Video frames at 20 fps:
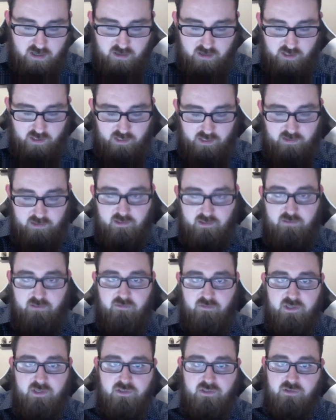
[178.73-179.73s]
And the
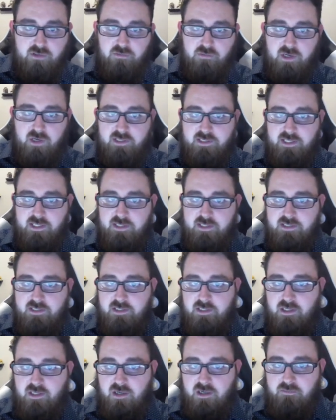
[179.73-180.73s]
register process
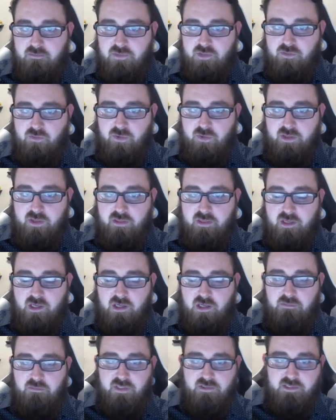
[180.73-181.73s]
comes with
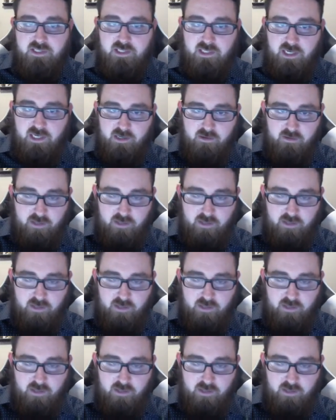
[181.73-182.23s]
built-in error